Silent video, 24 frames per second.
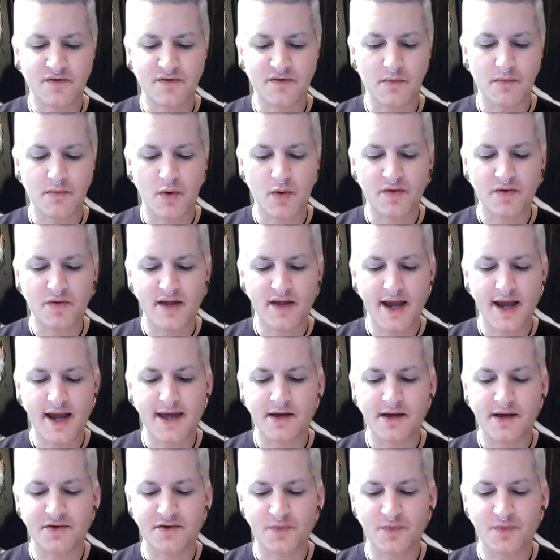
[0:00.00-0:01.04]
for more than a
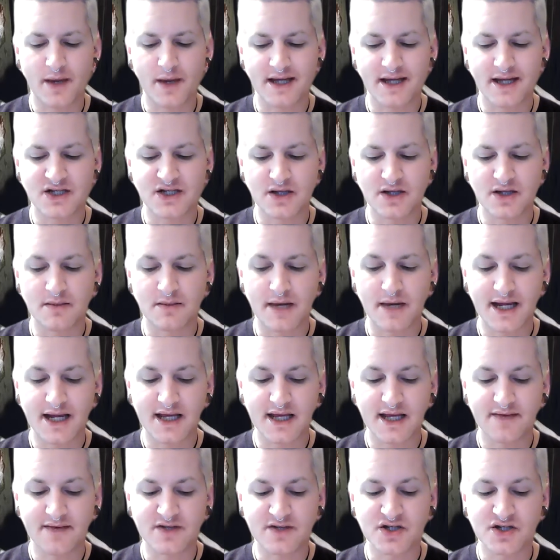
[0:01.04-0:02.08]
year's wage and the money
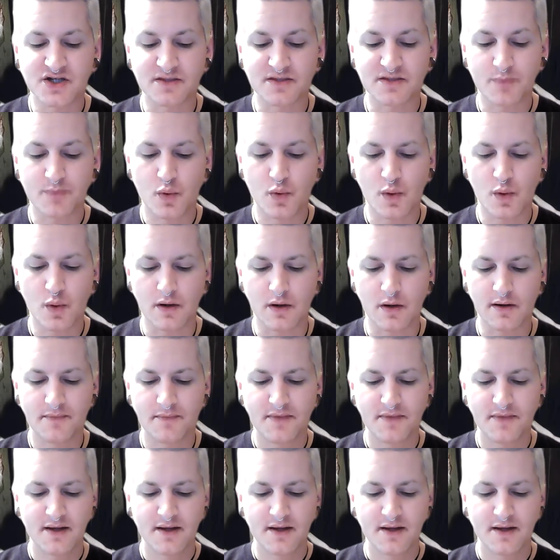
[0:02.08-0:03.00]
given to the poor.